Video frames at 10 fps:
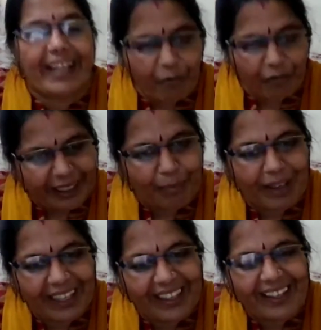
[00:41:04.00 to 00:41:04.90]

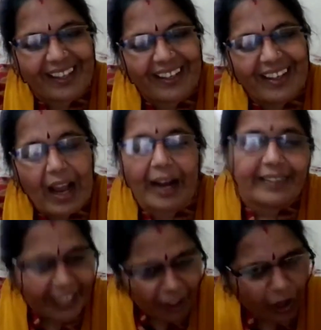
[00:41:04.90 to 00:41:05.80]
comfortably.
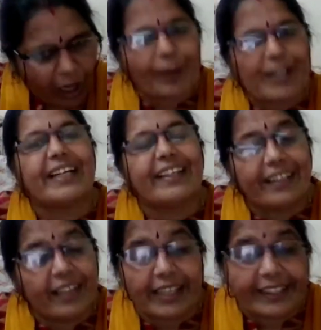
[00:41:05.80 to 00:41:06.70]
And they are all present
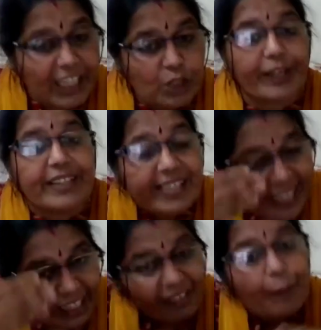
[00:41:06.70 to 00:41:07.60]
in that is why the
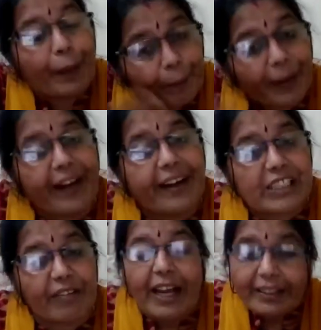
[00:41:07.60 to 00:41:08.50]
cell will prepare
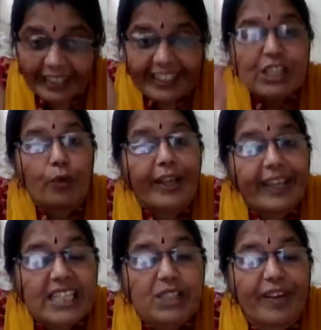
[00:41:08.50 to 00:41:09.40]
itself. That is why
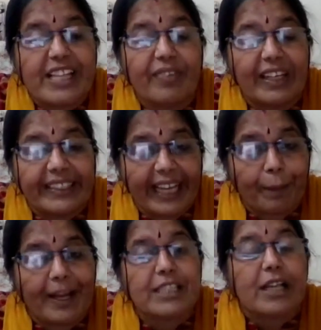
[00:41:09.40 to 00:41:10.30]
S phase will
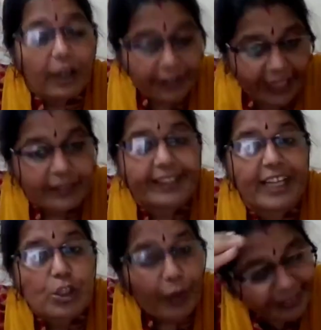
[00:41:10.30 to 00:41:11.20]
take place. That
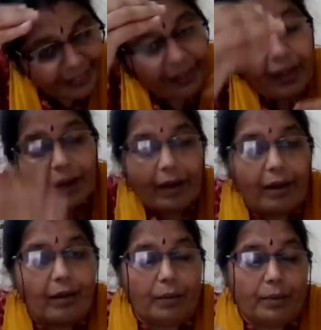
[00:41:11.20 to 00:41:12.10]
is why the
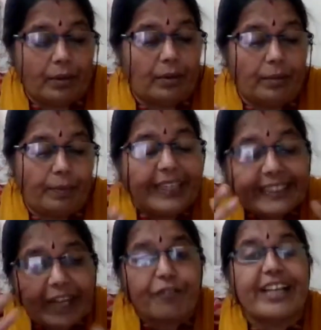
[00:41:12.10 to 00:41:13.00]

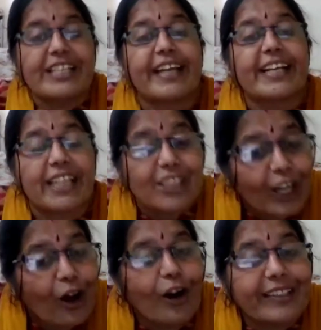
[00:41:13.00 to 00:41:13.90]
interface takes such a
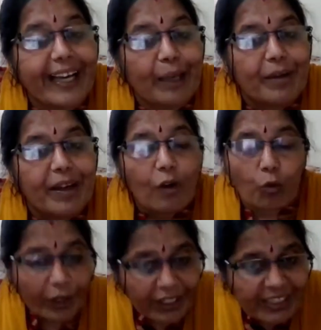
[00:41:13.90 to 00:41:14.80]
long time.
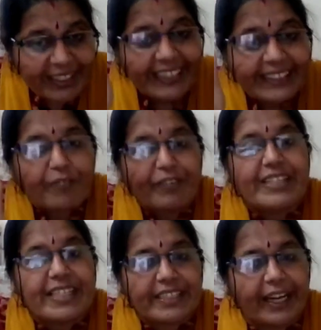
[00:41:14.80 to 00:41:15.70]
Once the
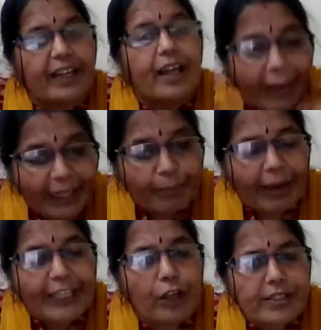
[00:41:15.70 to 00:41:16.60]
interface is done, when
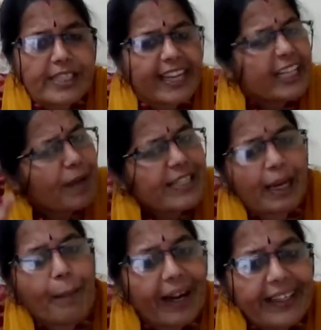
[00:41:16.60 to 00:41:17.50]
mitosis takes place
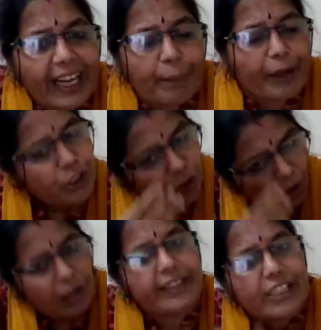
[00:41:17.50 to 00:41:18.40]
dramatically, because
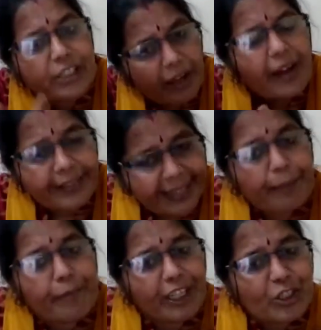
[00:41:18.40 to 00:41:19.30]
all these are
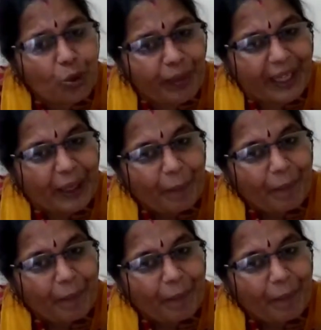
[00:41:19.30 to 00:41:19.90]
time consuming.